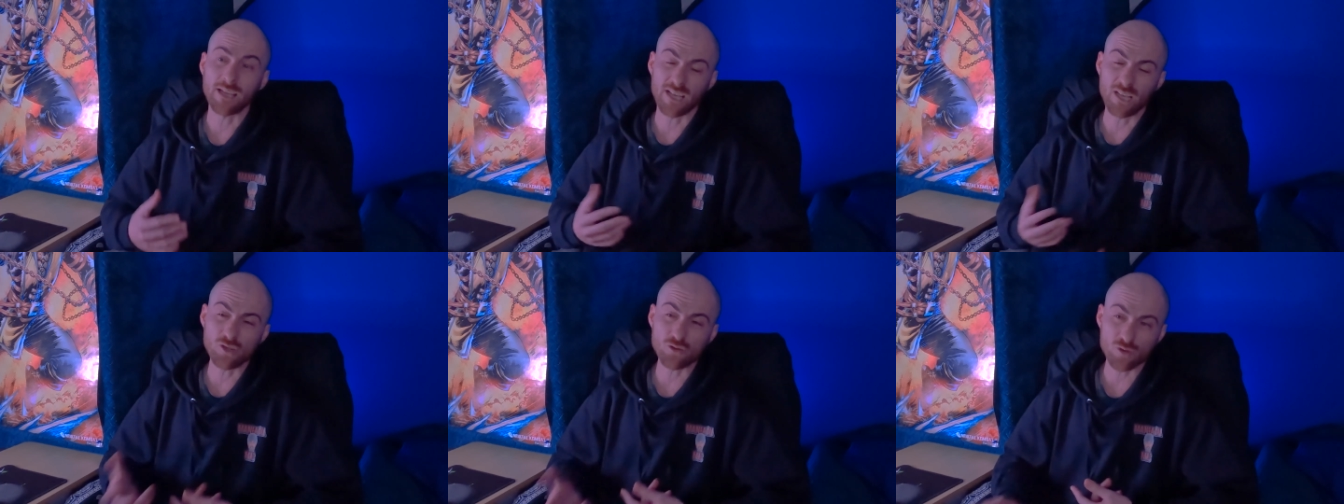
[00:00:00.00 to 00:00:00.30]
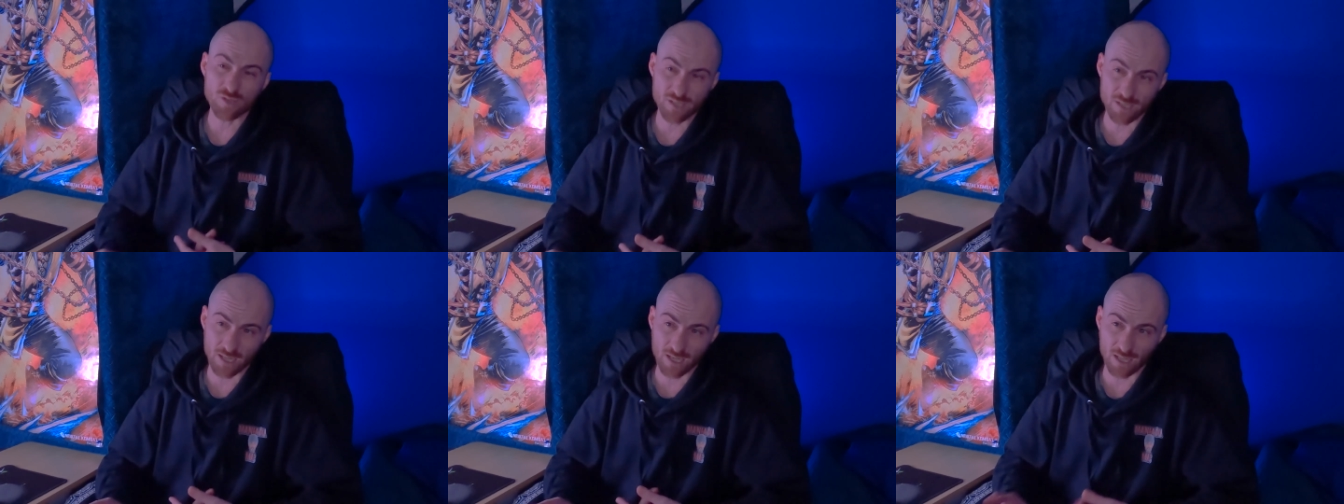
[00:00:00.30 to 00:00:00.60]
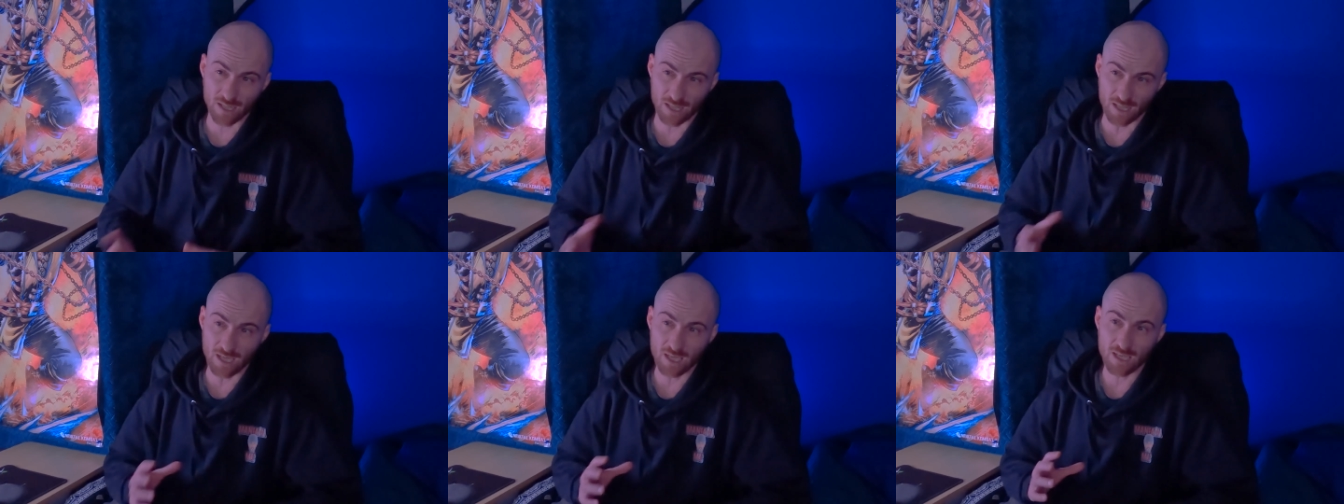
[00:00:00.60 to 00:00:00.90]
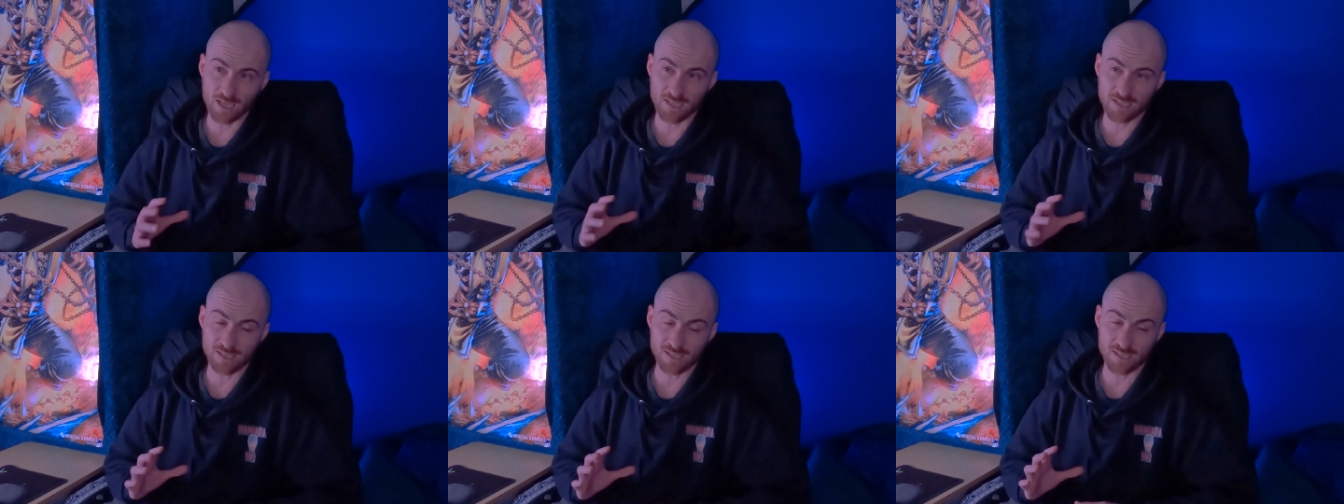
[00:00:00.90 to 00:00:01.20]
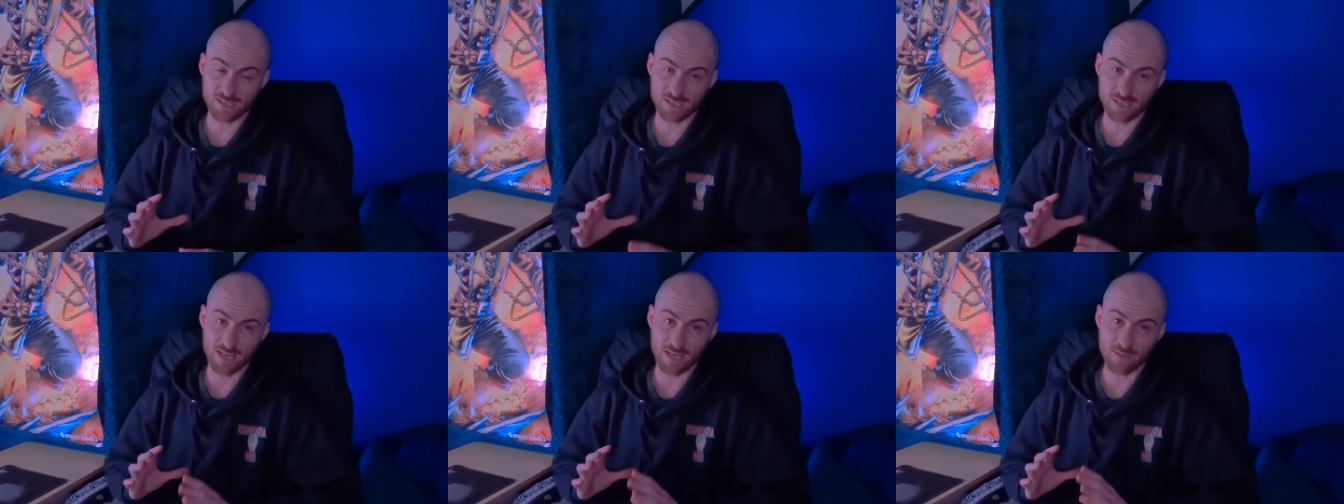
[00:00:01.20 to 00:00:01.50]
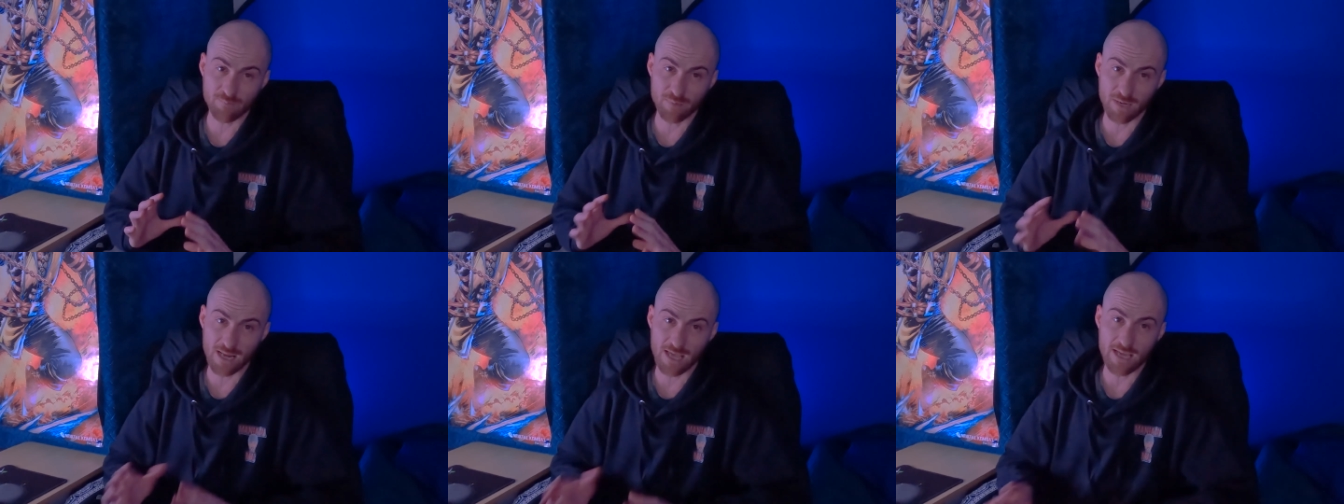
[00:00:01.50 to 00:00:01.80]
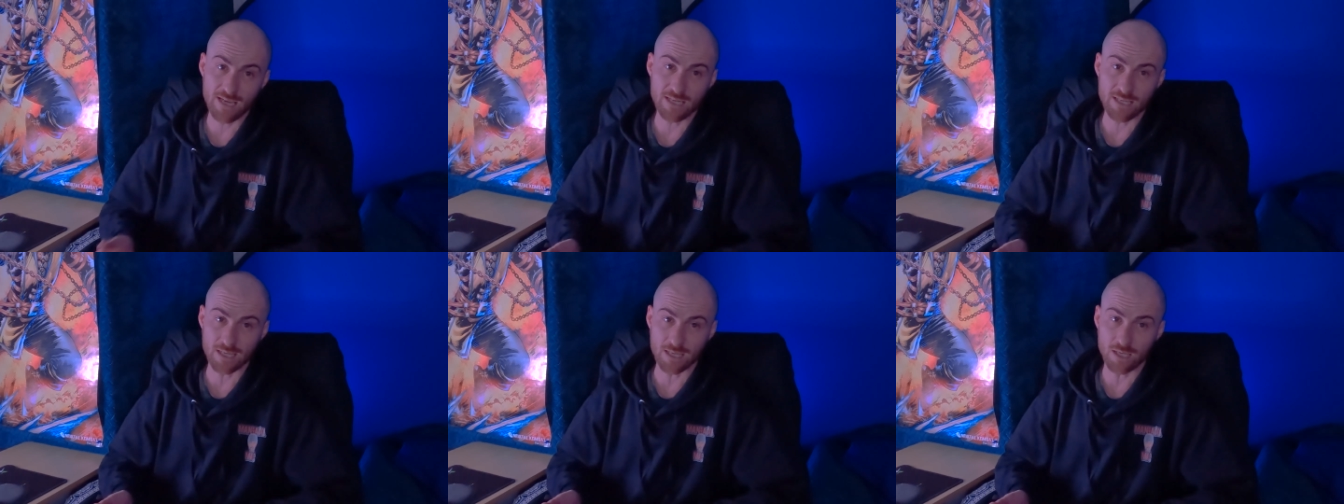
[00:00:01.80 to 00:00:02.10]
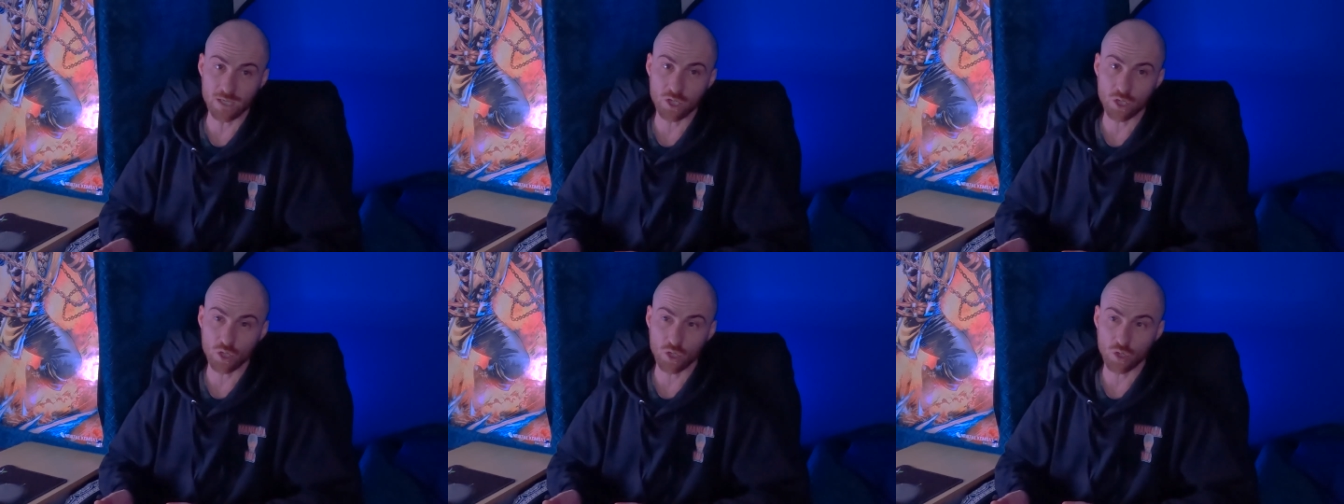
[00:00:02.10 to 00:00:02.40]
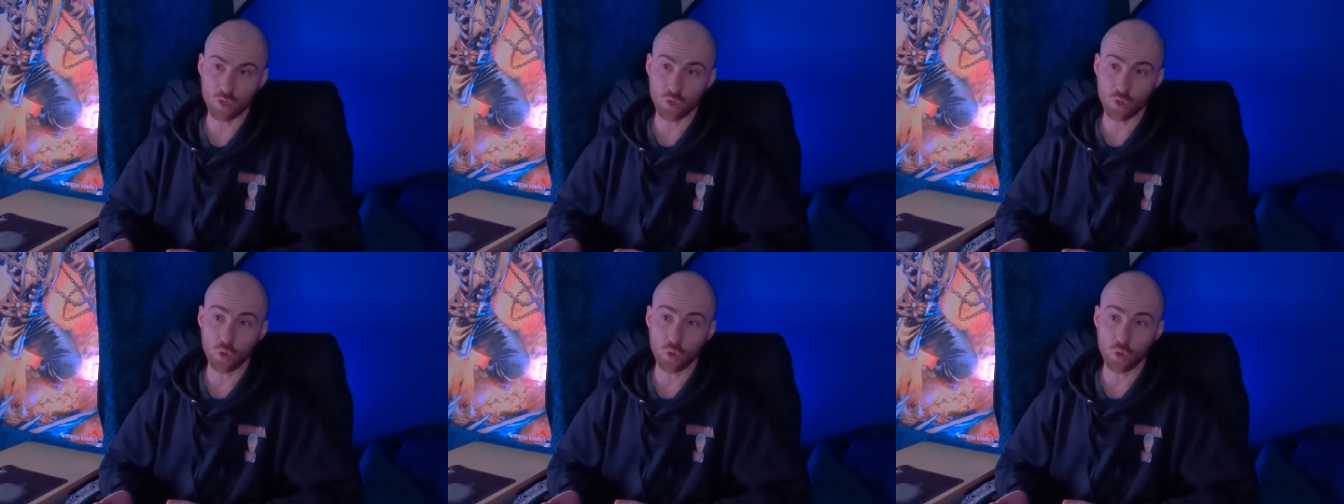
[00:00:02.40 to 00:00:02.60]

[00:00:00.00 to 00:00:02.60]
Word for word: Interesting thing, it's the same lady